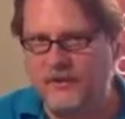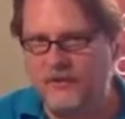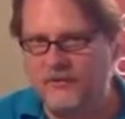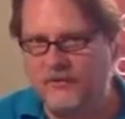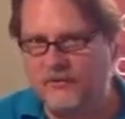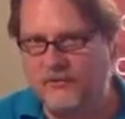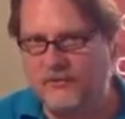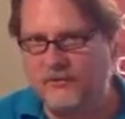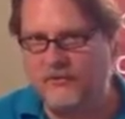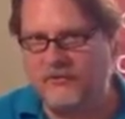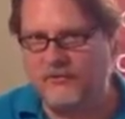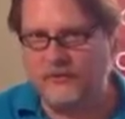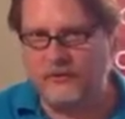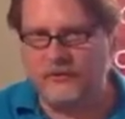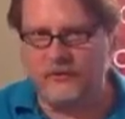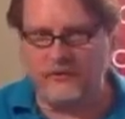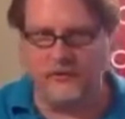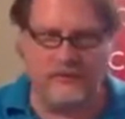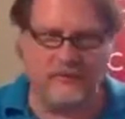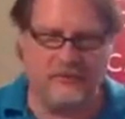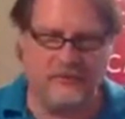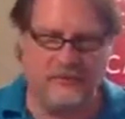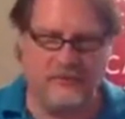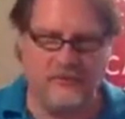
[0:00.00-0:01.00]
So if
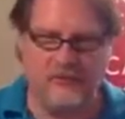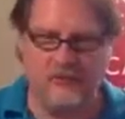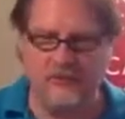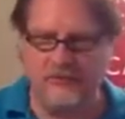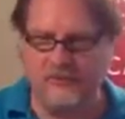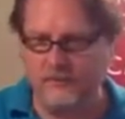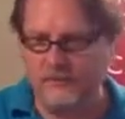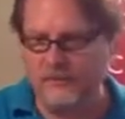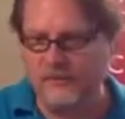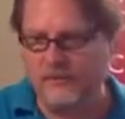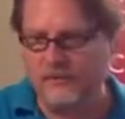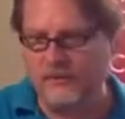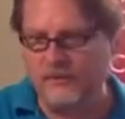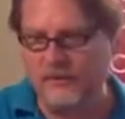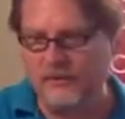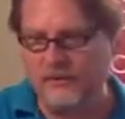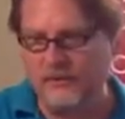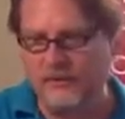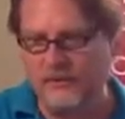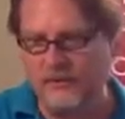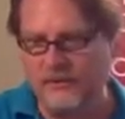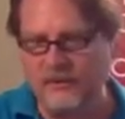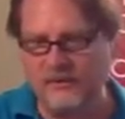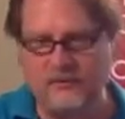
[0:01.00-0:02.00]
you do something really
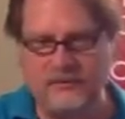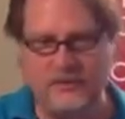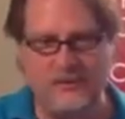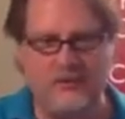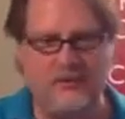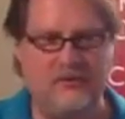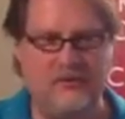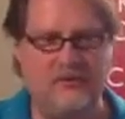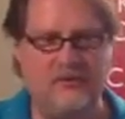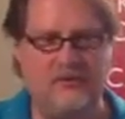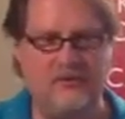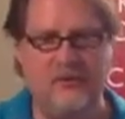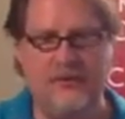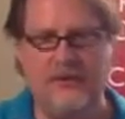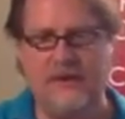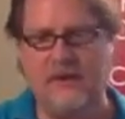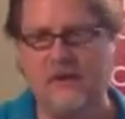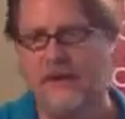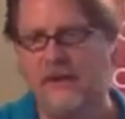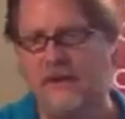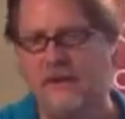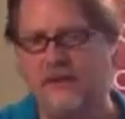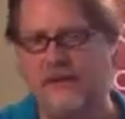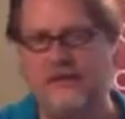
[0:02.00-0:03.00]
good, especially if you're fighting
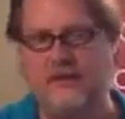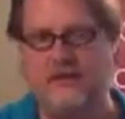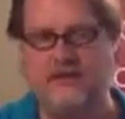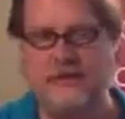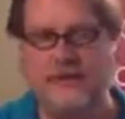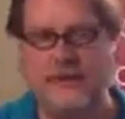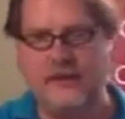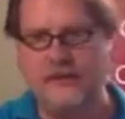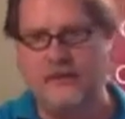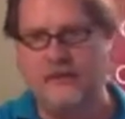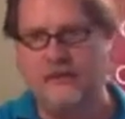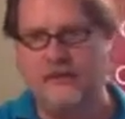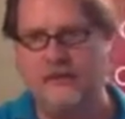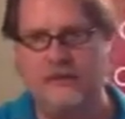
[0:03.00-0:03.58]
a linear battle,